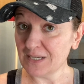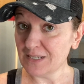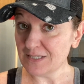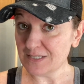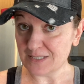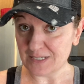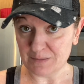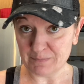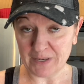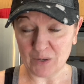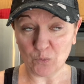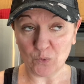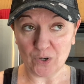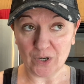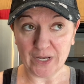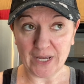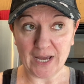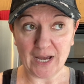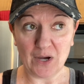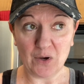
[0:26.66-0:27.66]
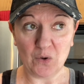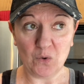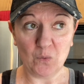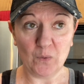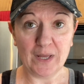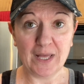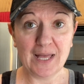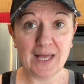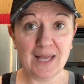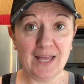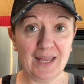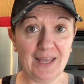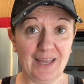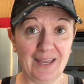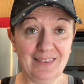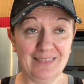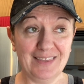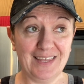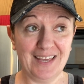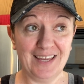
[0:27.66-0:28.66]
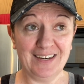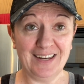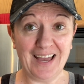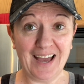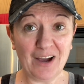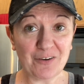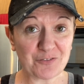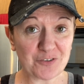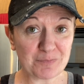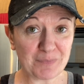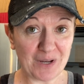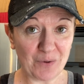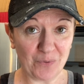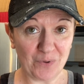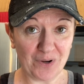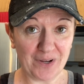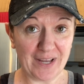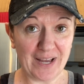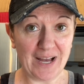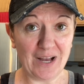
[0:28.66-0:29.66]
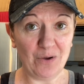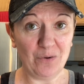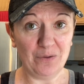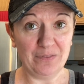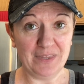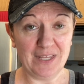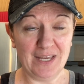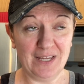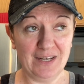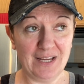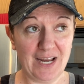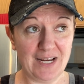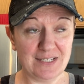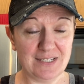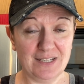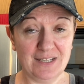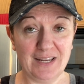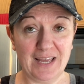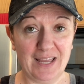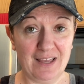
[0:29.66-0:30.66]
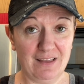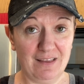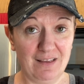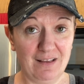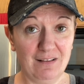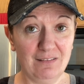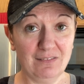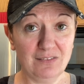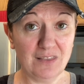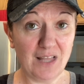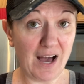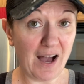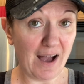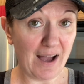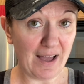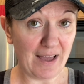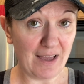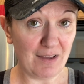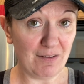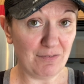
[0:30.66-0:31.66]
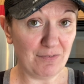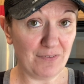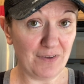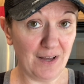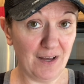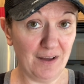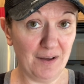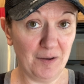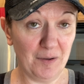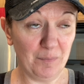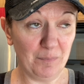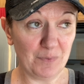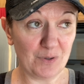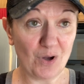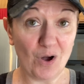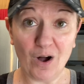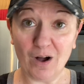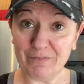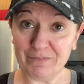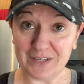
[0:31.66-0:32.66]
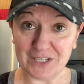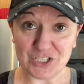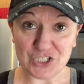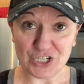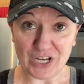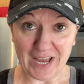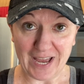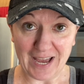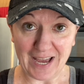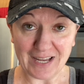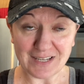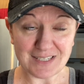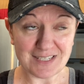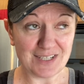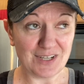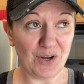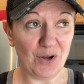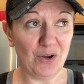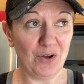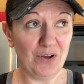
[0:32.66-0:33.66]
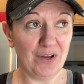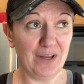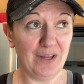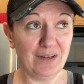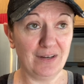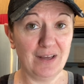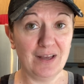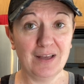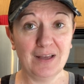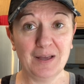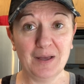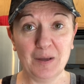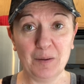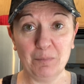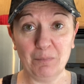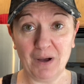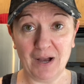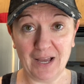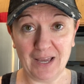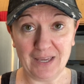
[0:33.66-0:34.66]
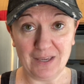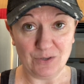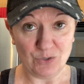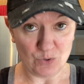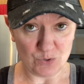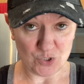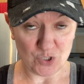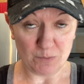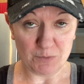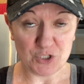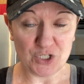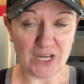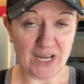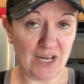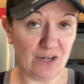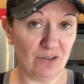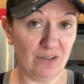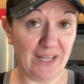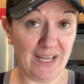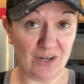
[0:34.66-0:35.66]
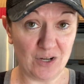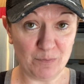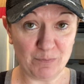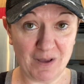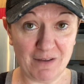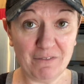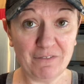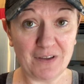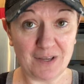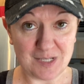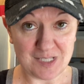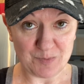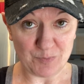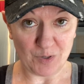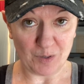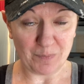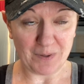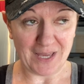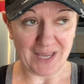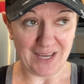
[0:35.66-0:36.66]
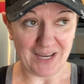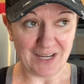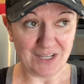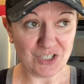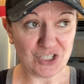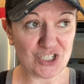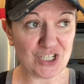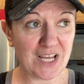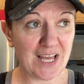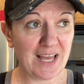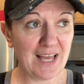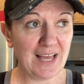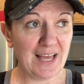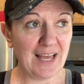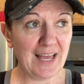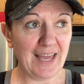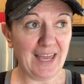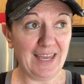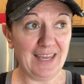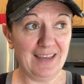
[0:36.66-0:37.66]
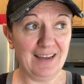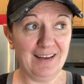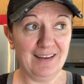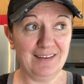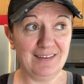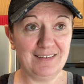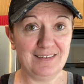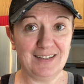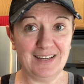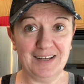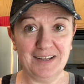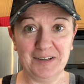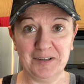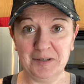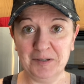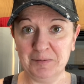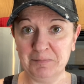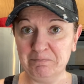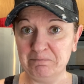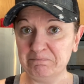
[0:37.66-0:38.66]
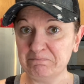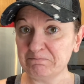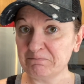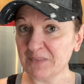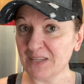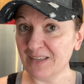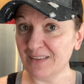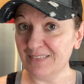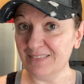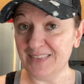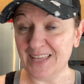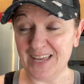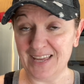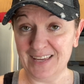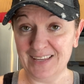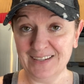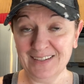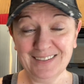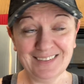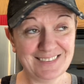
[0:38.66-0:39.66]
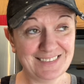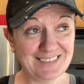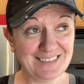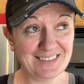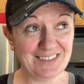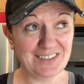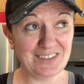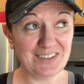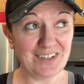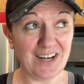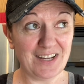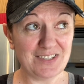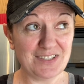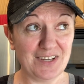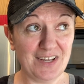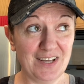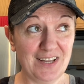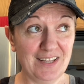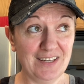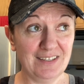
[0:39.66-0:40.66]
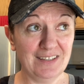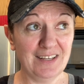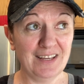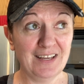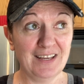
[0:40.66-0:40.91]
did my workout, and then after my workout, then I did a live coffee chat on my YouTube channel and on my Facebook page. And then got done,